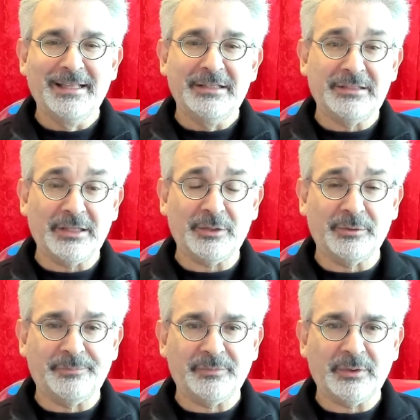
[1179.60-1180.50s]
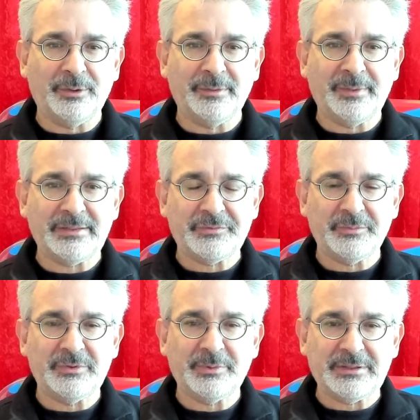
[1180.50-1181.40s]
So, all the best
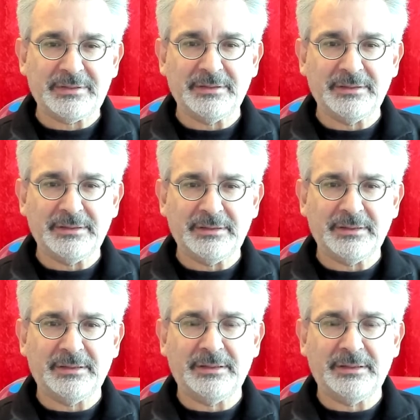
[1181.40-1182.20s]
from Switzerland.